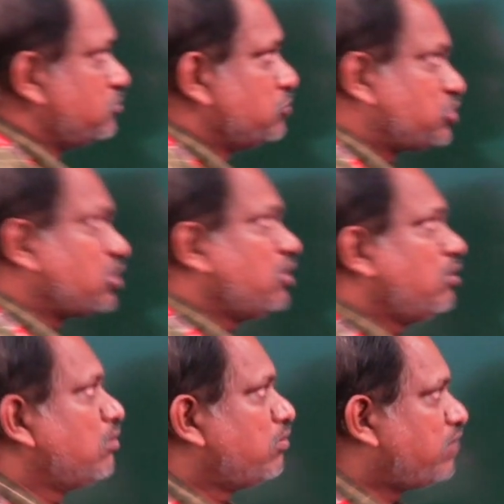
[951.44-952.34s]

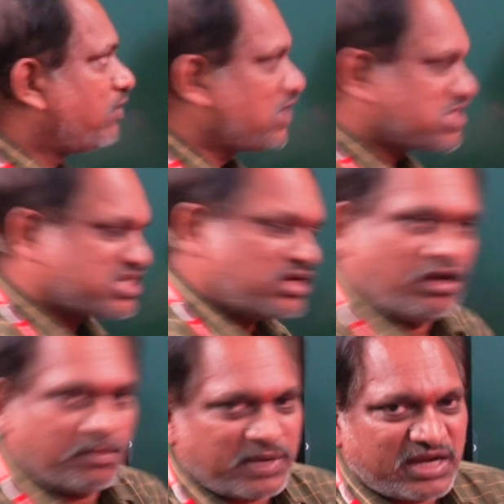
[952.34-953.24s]
So the first
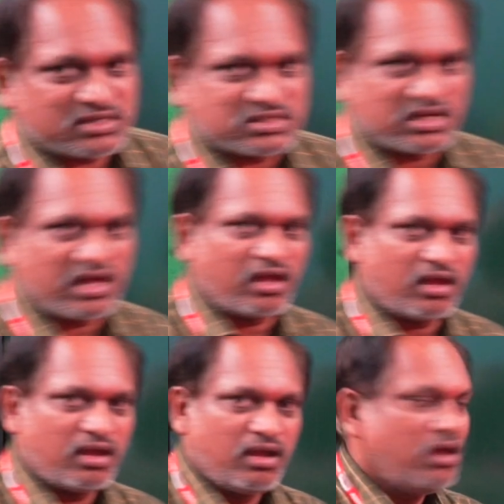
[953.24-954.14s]
Independence Day,